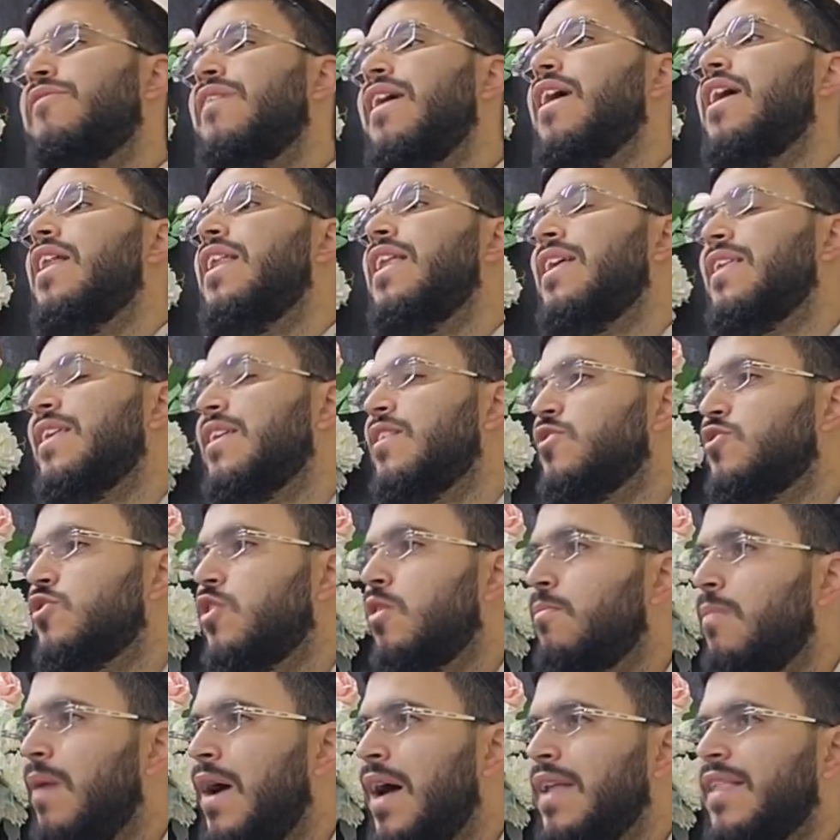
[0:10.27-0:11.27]
violating
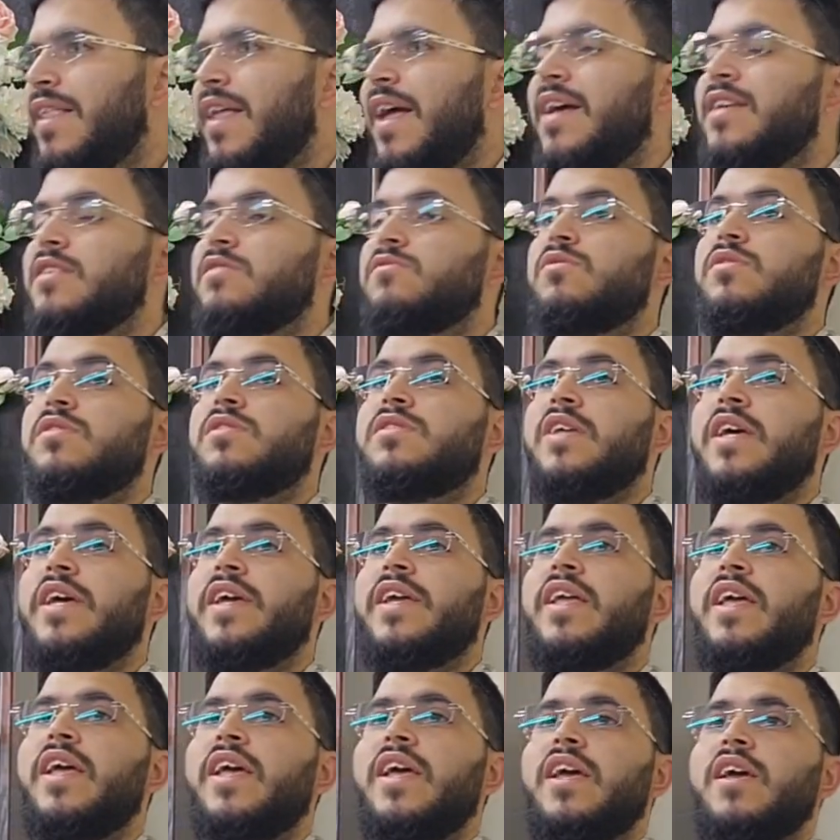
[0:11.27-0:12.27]
Shabbat, as we
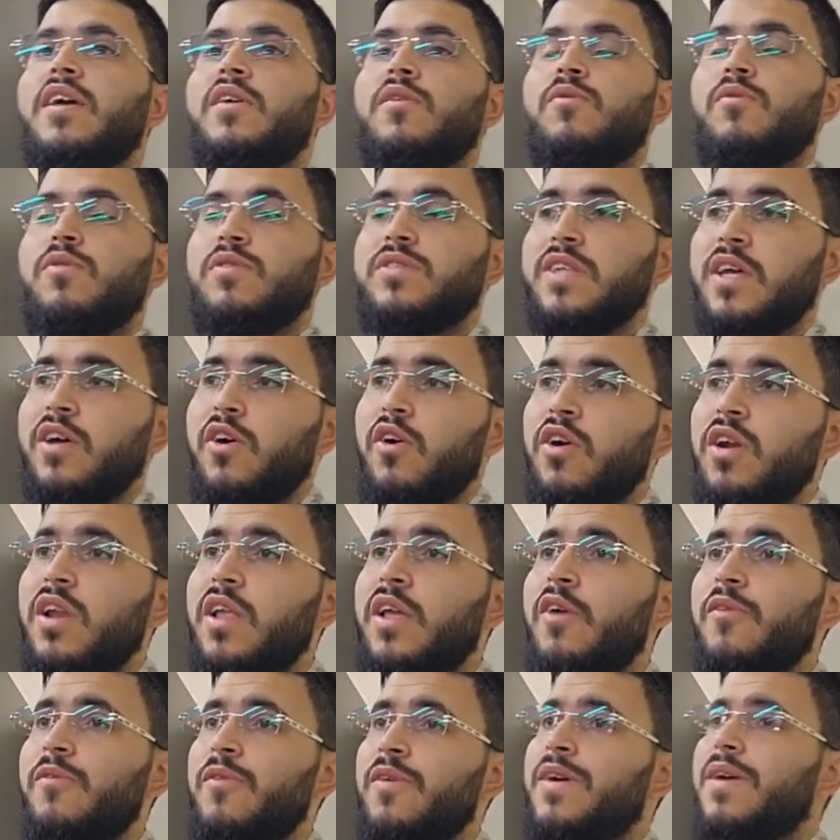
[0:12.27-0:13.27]
say. We say
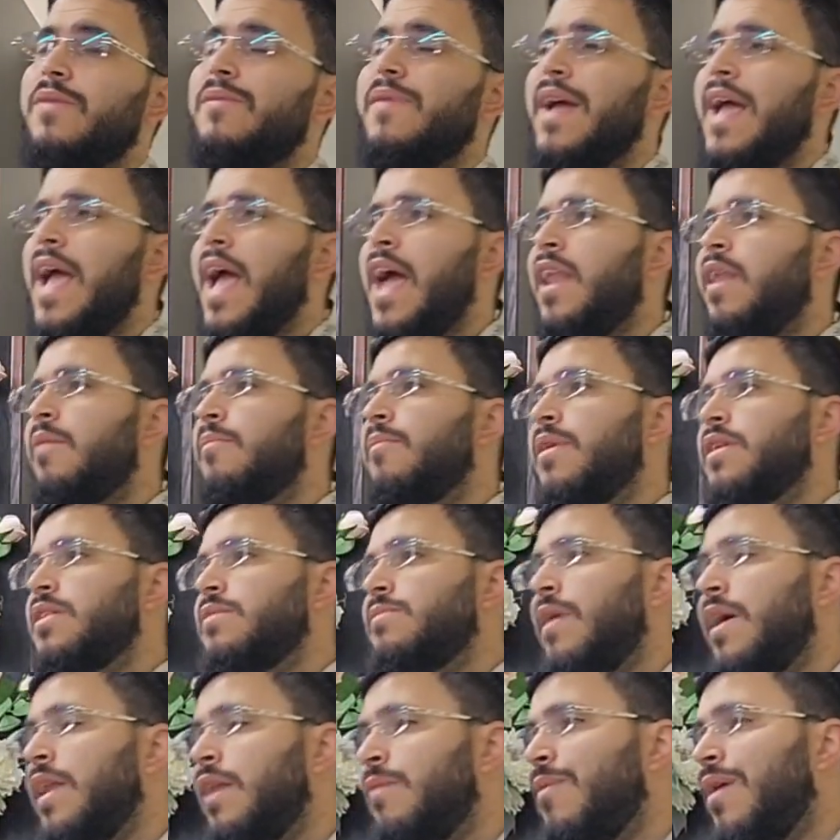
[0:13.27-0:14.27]
only over my
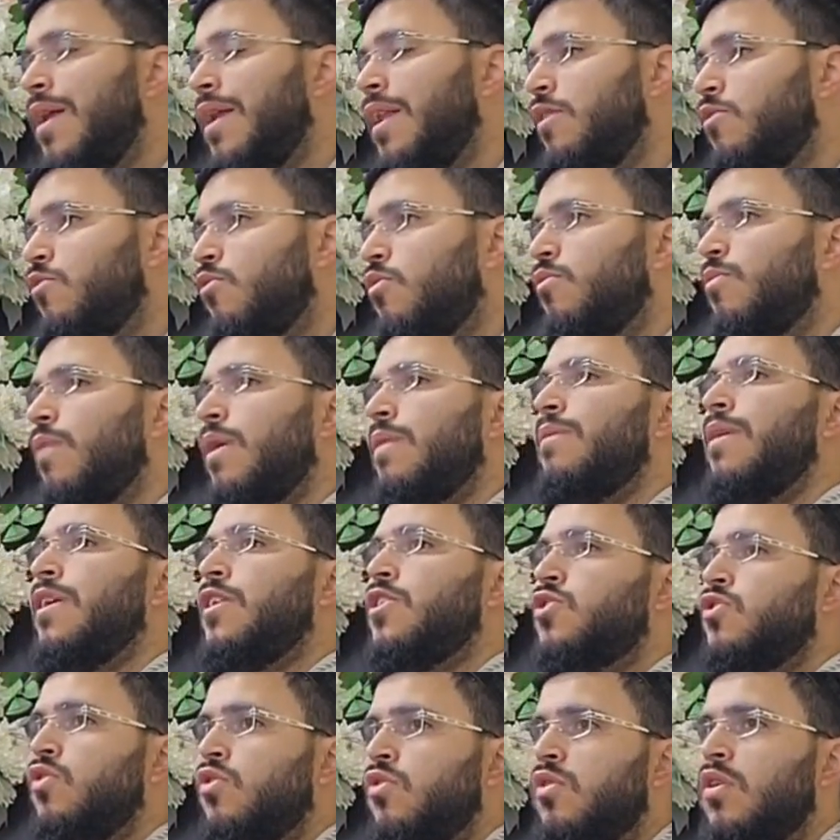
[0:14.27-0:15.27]
animals. My animals need to
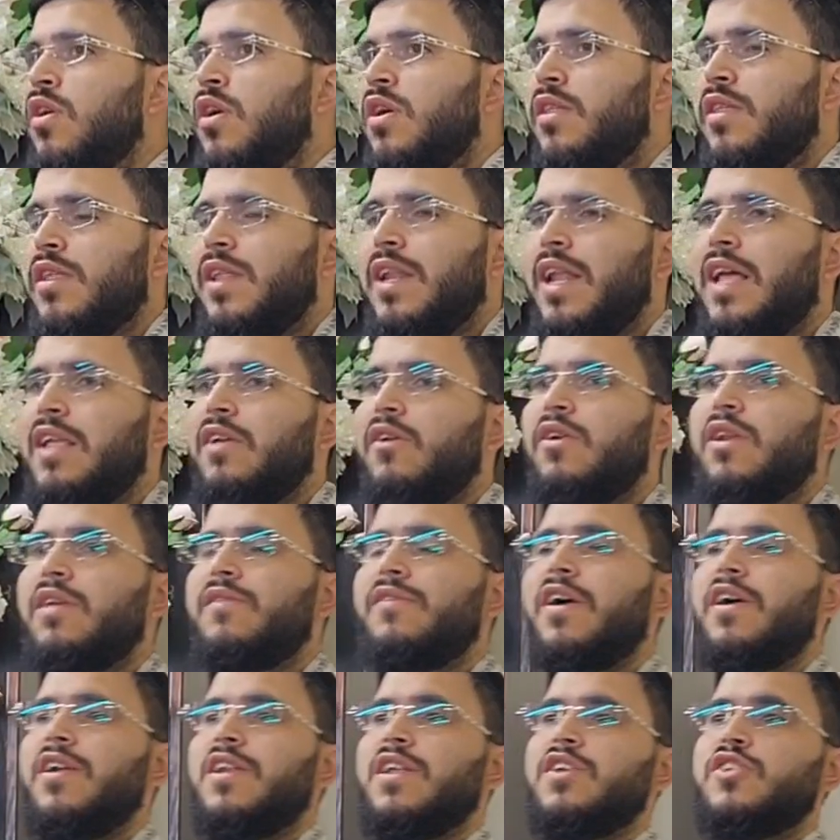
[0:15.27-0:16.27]
make sure they're not going
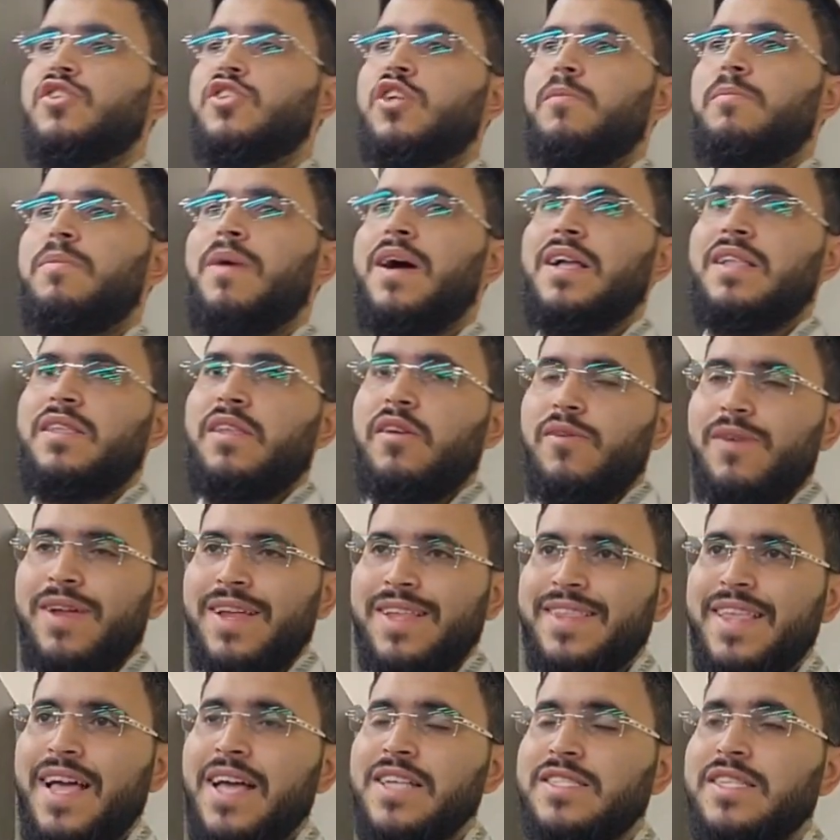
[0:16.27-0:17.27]
to violate Shabbat
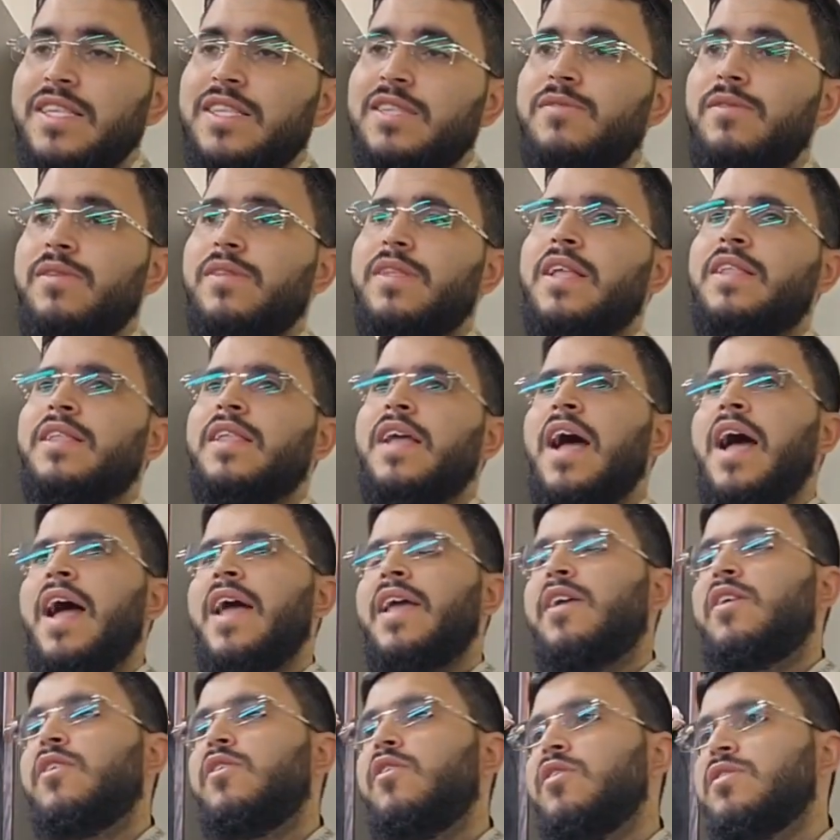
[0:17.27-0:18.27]
on a task that
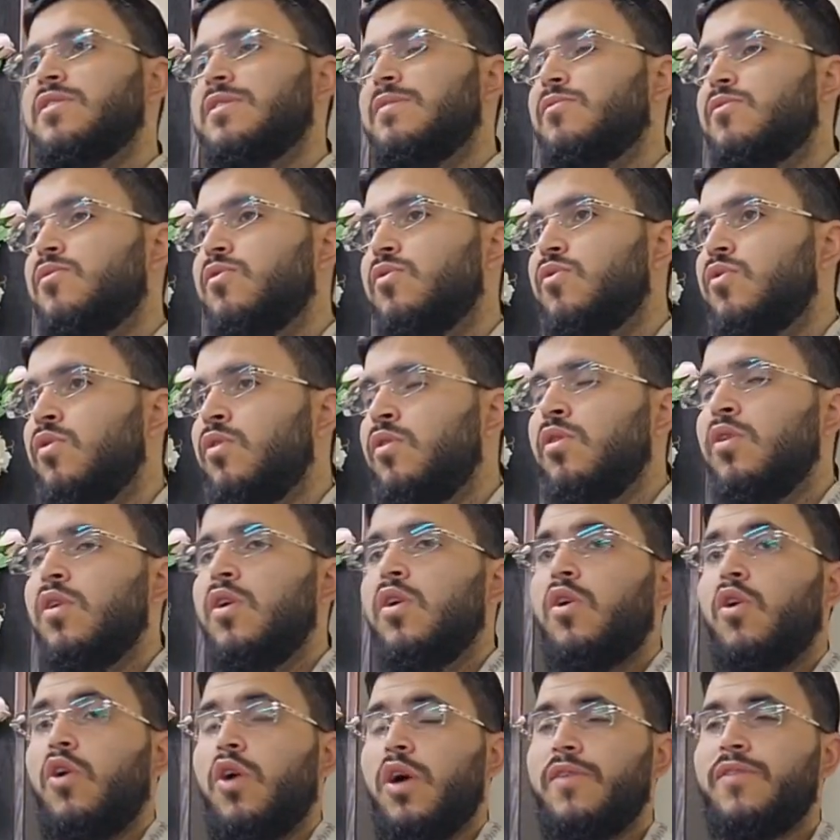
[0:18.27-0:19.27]
I cause them to do,
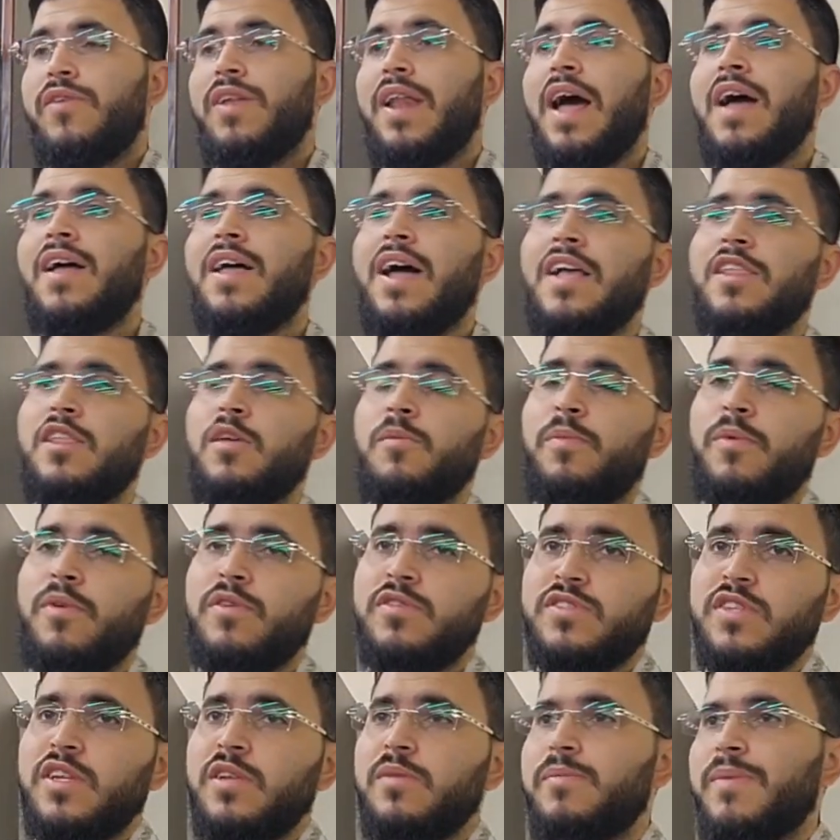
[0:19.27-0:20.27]
or even other
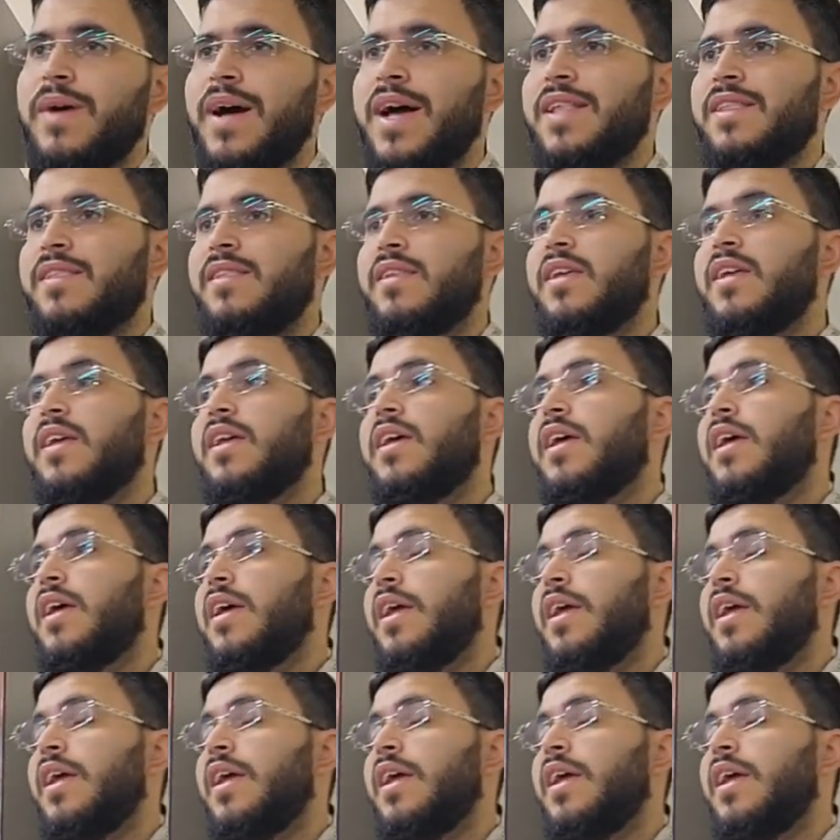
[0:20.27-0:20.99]
person, but